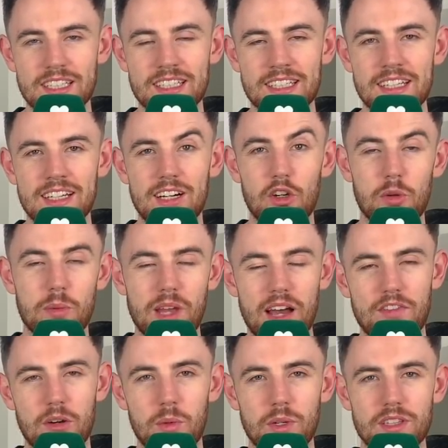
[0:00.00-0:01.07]
I hope you have
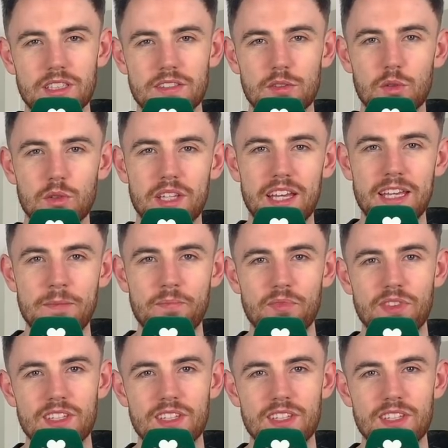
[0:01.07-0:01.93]
a wonderful time.